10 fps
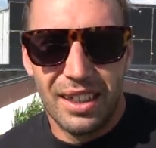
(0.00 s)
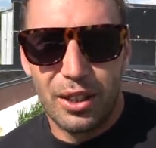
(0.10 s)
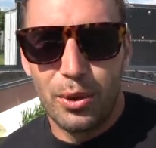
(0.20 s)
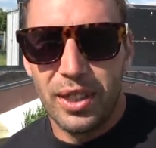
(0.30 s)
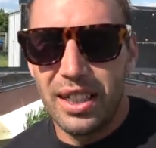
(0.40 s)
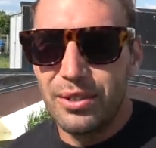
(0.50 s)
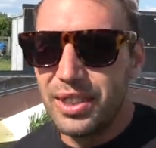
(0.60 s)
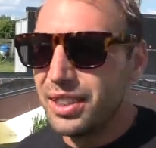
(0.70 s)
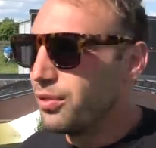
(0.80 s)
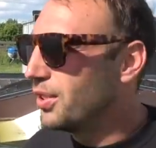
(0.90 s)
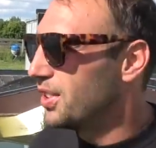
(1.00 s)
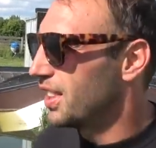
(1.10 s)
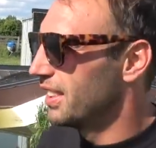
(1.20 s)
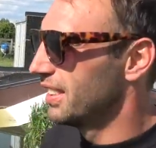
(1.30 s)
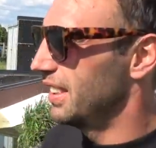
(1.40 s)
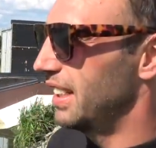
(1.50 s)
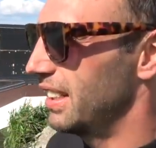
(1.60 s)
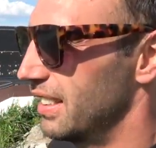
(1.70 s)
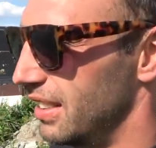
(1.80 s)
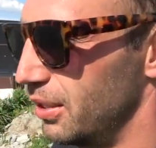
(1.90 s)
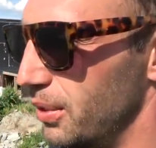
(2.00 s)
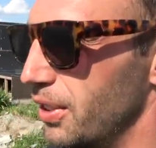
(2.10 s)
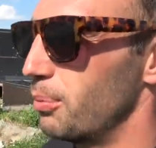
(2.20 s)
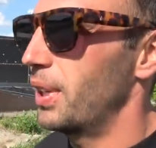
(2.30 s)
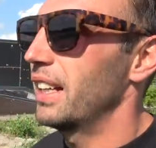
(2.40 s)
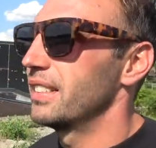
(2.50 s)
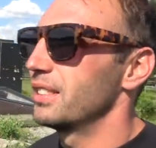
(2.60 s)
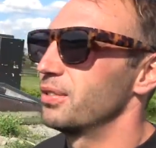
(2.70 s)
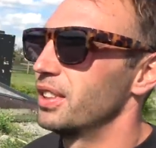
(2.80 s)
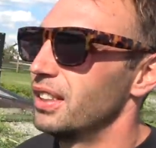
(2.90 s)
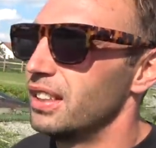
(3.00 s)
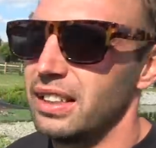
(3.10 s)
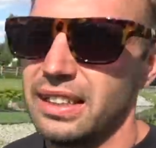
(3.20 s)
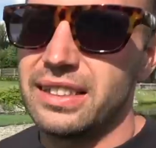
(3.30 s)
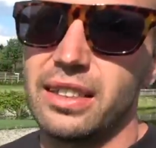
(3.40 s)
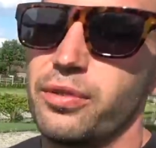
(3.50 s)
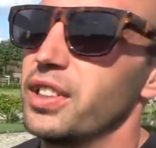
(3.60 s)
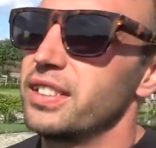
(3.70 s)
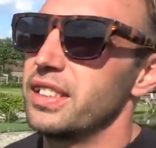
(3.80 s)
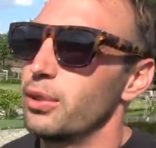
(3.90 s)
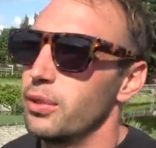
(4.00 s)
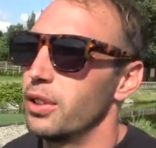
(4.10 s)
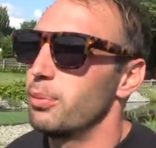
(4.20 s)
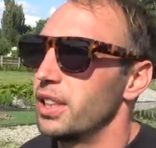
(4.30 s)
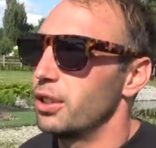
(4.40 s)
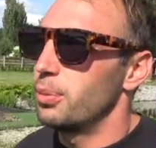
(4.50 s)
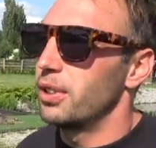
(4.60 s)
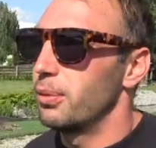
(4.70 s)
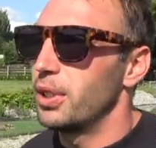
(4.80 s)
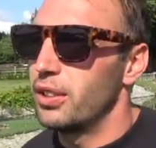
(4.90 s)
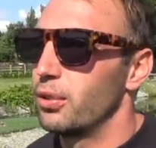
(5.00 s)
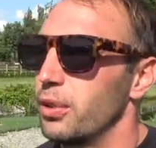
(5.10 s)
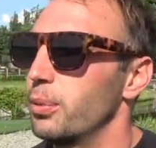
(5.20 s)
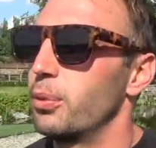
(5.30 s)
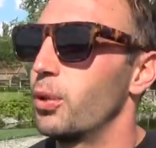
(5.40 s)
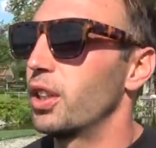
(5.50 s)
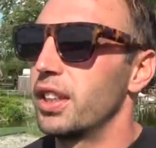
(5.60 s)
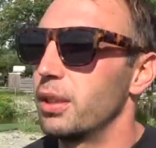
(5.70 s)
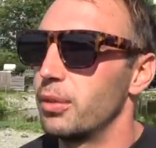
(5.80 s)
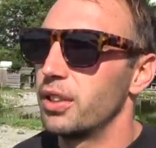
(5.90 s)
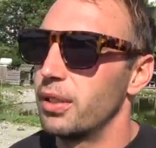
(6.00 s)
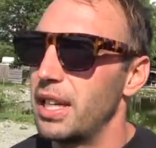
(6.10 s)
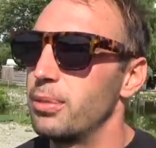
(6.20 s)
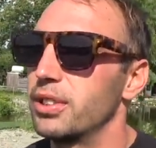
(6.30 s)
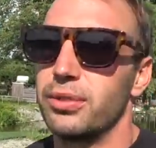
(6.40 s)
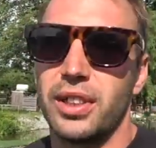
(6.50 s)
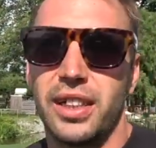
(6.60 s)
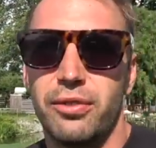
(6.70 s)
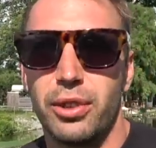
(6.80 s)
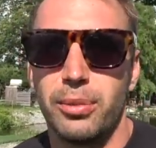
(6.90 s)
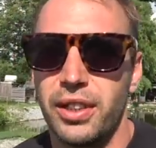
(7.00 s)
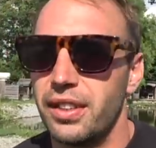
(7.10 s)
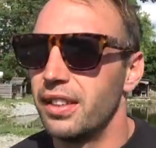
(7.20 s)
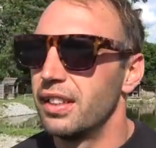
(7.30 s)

A quad level in the future. Yeah, so we've got plans of, this is the first year we've only been open a month, or we've been working a month, able to ride for a month.